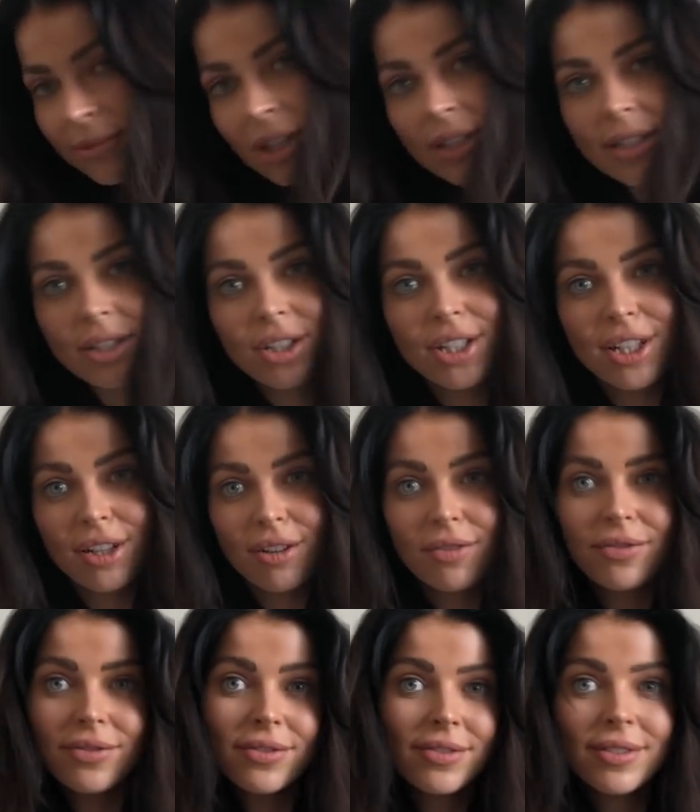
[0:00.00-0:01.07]
I just
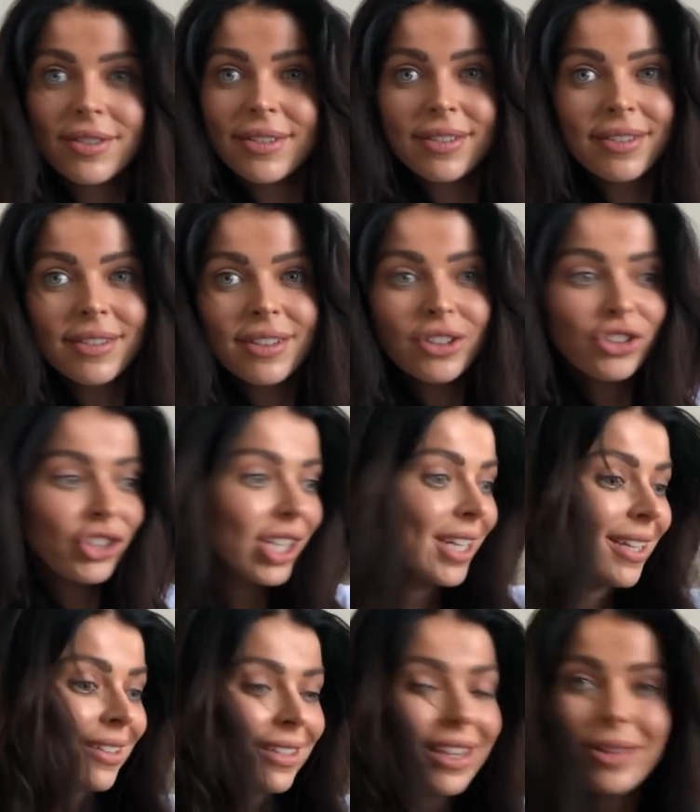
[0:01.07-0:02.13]
love
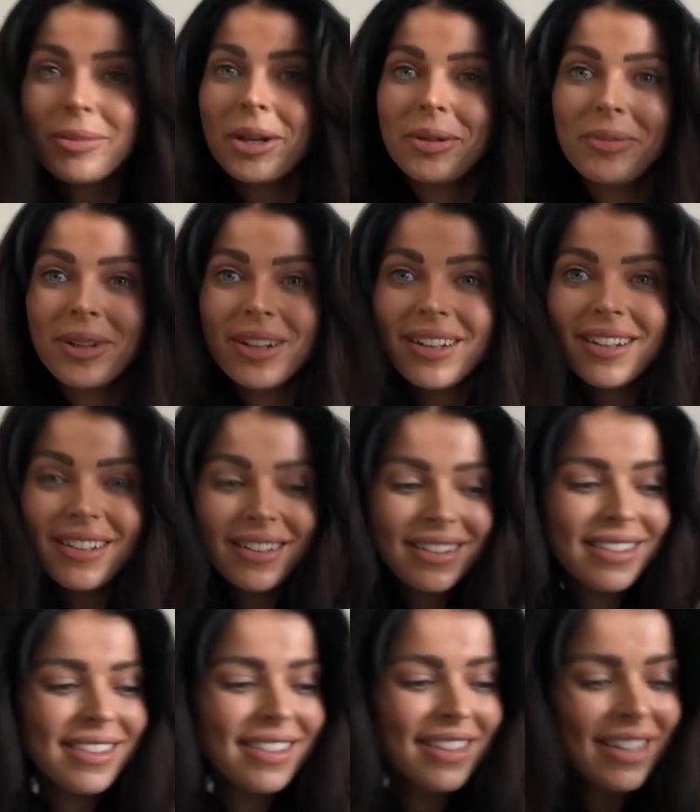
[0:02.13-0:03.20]
jeans at the moment.
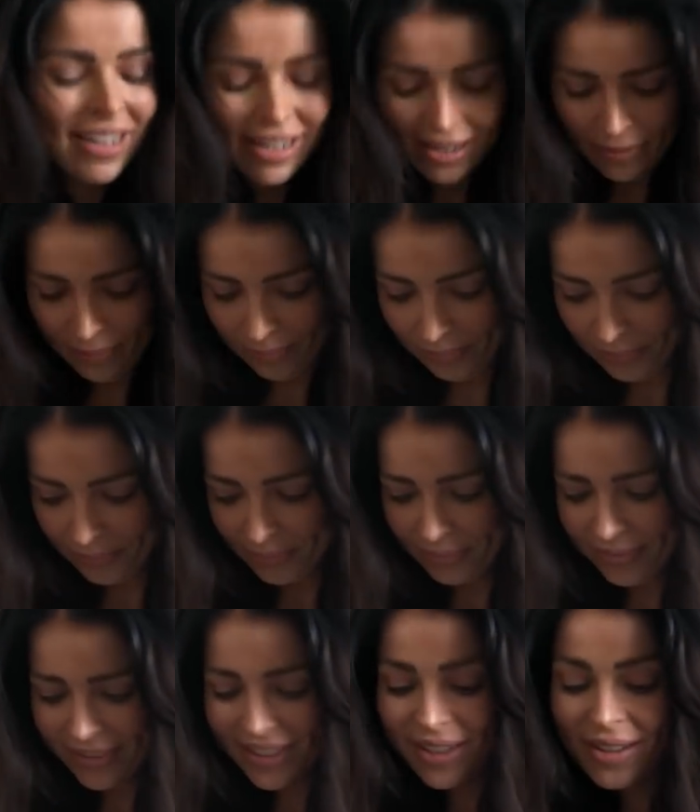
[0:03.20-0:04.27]

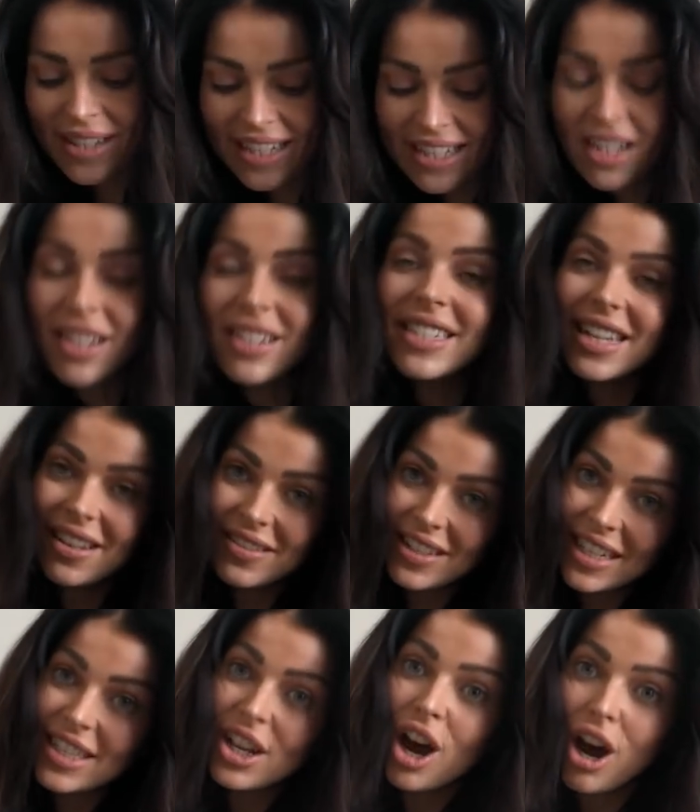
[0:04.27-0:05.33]
So these
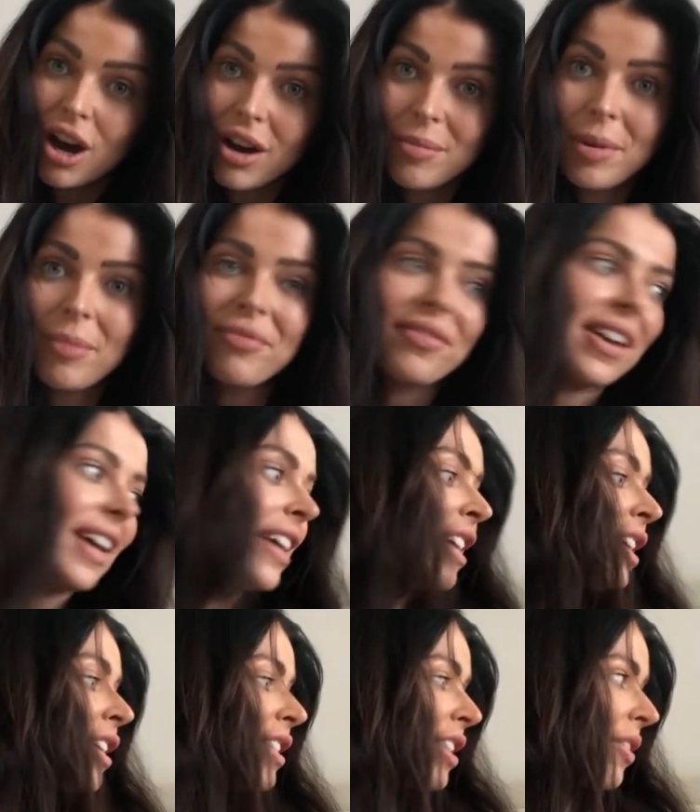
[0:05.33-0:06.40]
are a mum fit.
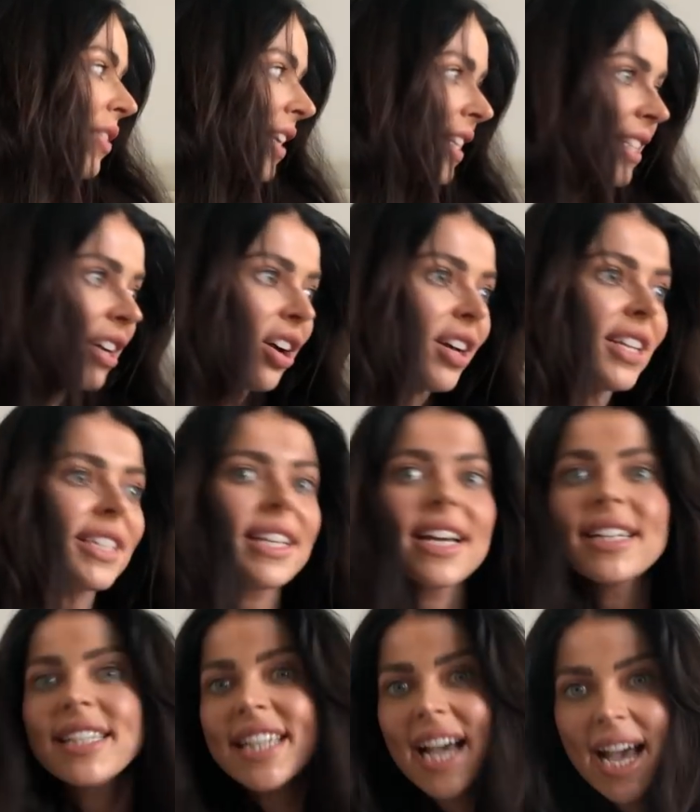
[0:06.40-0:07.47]
So these I got in a
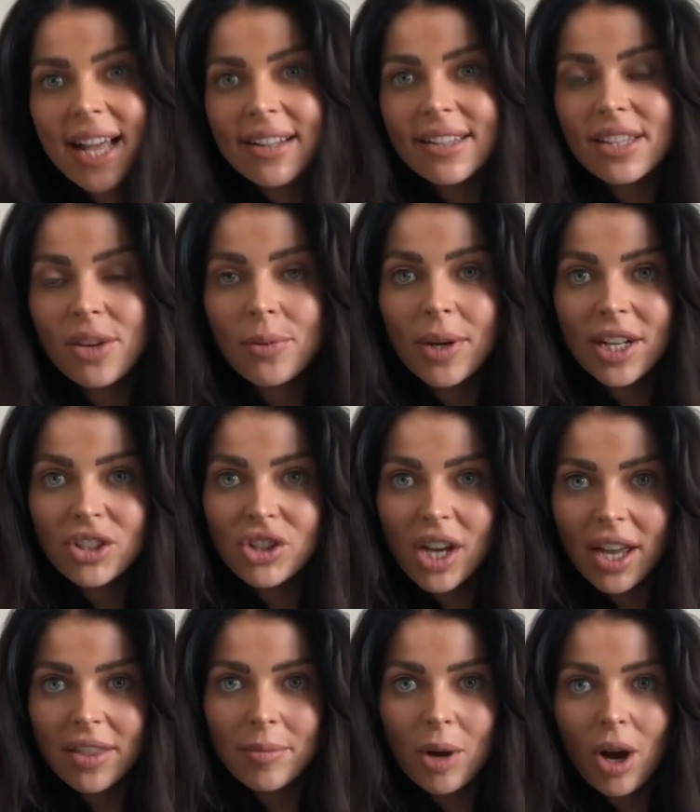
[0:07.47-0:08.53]
size 10. So when I
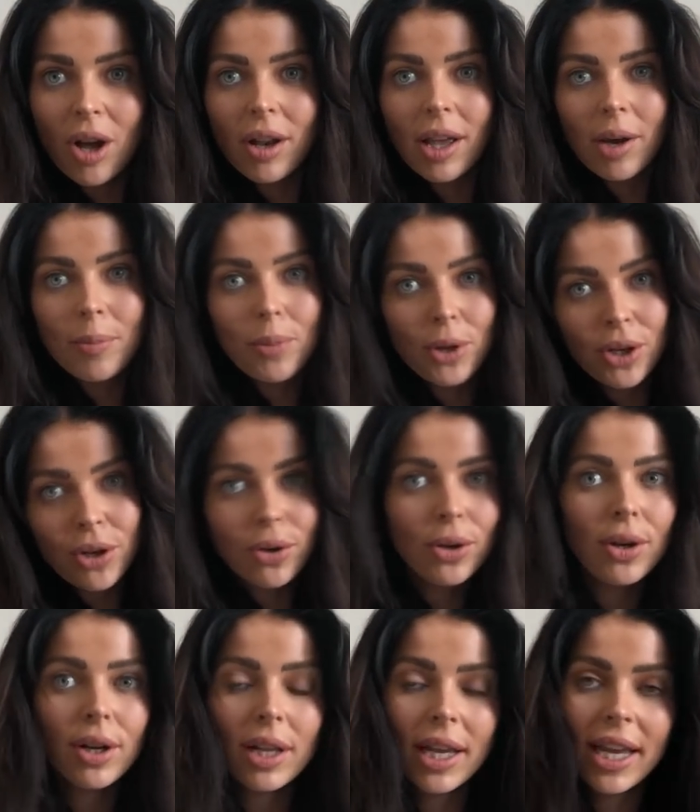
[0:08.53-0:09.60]
try them on, I'll put it all